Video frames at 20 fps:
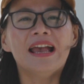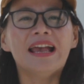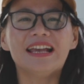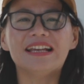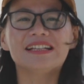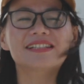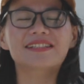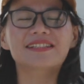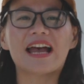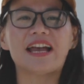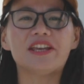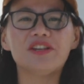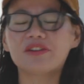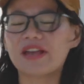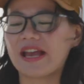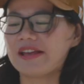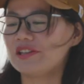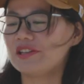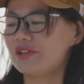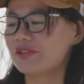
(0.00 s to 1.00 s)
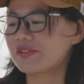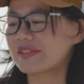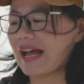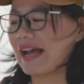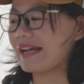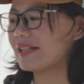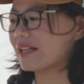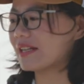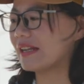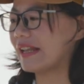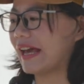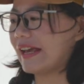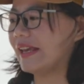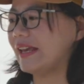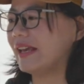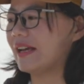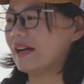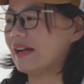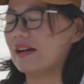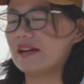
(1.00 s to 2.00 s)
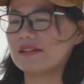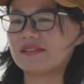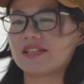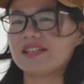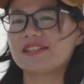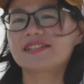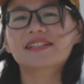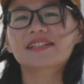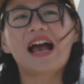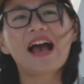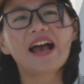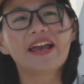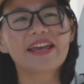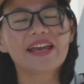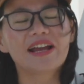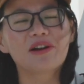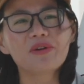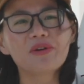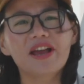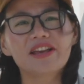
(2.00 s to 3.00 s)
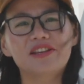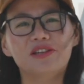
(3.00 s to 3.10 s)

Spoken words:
Instead, you can use either like in this car area,